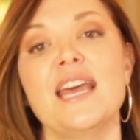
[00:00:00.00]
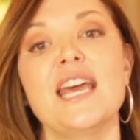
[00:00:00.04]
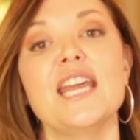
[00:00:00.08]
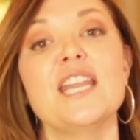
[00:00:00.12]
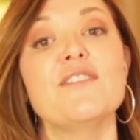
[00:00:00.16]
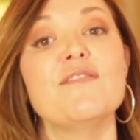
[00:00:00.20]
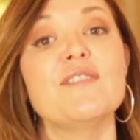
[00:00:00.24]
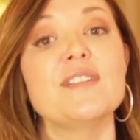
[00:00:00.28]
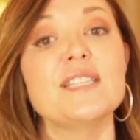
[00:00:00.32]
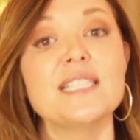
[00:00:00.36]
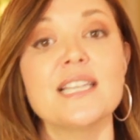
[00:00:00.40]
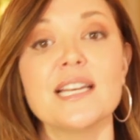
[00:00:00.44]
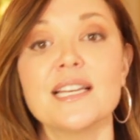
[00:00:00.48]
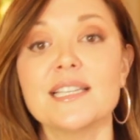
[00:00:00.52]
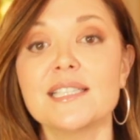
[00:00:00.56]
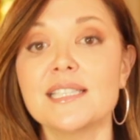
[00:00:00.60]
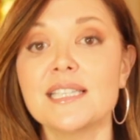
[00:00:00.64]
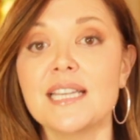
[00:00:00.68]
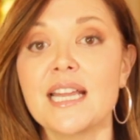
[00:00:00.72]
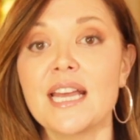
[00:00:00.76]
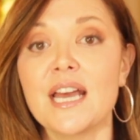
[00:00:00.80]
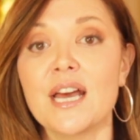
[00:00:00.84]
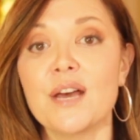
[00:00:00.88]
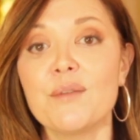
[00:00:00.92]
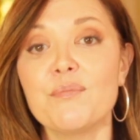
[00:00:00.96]
And if it
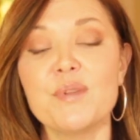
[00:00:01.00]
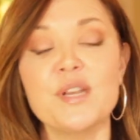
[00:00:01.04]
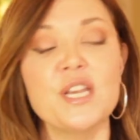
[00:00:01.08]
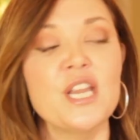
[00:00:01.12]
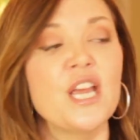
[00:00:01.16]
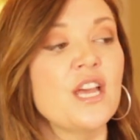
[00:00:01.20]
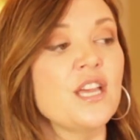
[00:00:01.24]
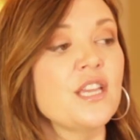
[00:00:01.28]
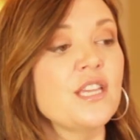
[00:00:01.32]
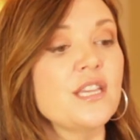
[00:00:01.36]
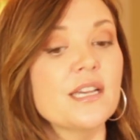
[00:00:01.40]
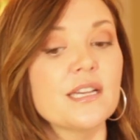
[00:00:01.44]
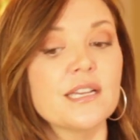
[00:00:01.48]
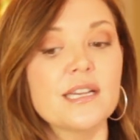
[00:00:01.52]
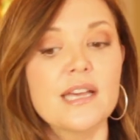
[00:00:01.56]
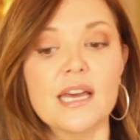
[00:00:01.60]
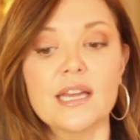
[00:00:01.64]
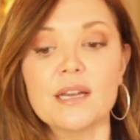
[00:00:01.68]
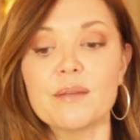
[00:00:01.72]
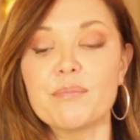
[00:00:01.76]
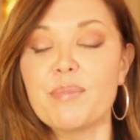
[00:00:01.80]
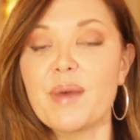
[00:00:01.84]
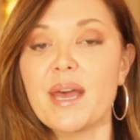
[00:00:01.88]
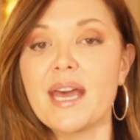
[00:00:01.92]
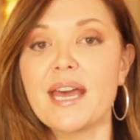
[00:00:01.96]
doesn't happen, you
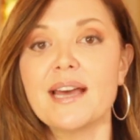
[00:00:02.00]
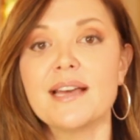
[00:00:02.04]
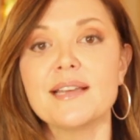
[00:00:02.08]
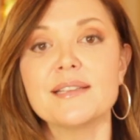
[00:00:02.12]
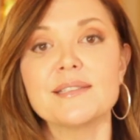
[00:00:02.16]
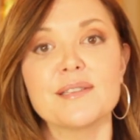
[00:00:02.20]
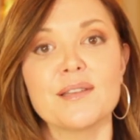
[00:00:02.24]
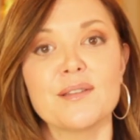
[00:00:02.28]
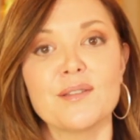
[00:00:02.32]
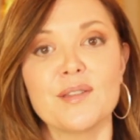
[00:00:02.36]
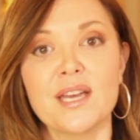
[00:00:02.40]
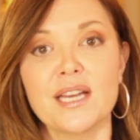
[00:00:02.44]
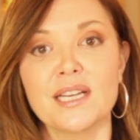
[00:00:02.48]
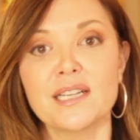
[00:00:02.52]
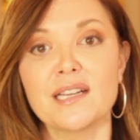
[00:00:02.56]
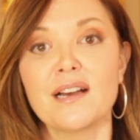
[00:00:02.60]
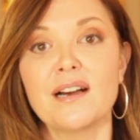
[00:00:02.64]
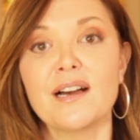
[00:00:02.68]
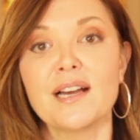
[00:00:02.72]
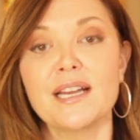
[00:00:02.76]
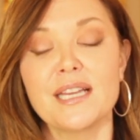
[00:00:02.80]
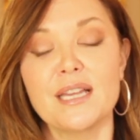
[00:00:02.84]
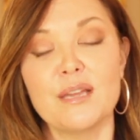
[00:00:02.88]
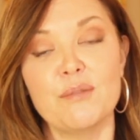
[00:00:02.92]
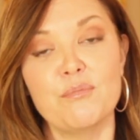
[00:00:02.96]
got to pass on that
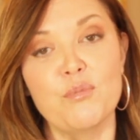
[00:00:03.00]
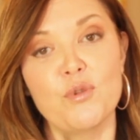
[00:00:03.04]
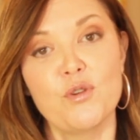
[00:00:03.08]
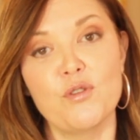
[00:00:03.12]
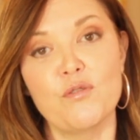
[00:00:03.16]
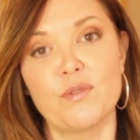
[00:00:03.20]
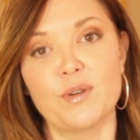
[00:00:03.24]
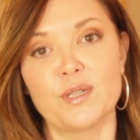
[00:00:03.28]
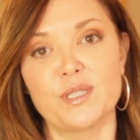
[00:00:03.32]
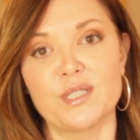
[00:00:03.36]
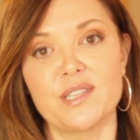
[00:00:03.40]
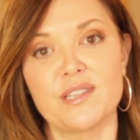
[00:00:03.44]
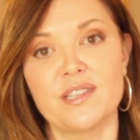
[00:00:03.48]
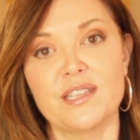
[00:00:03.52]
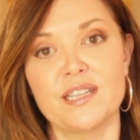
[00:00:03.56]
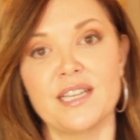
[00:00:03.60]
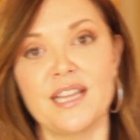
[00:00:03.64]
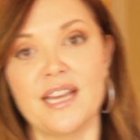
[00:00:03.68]
guy and move on to the